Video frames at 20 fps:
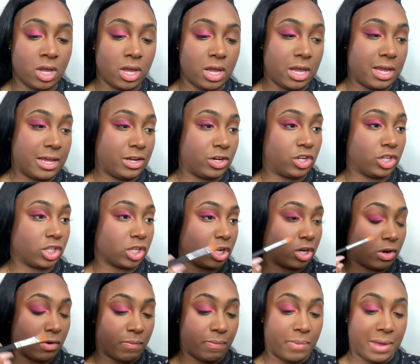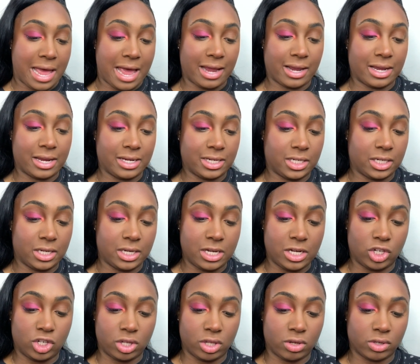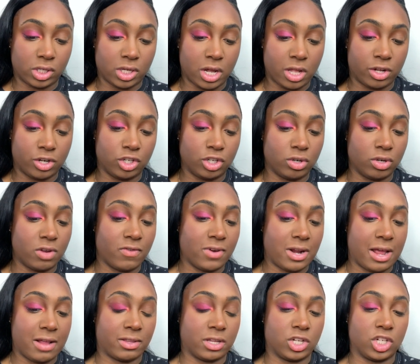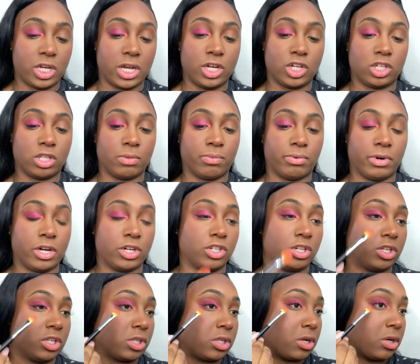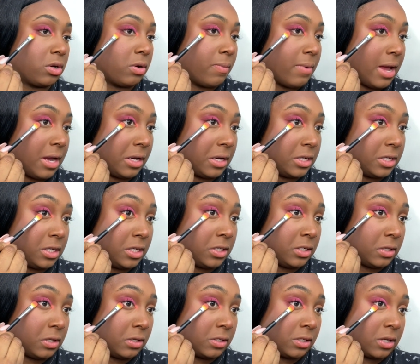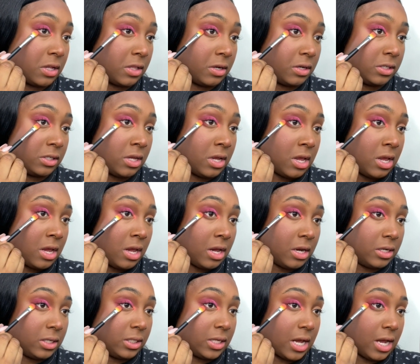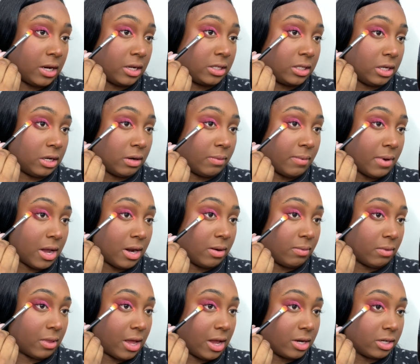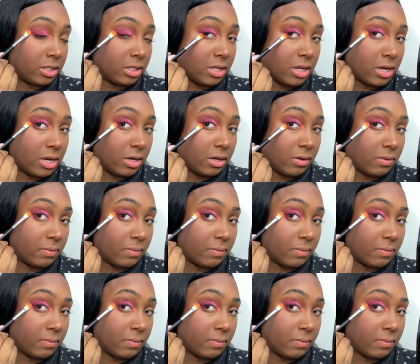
and you're just going to go back into each of those colors. You don't even have to change the brush. You're just going to go back into each of those colors and just add it to your bottom lash line.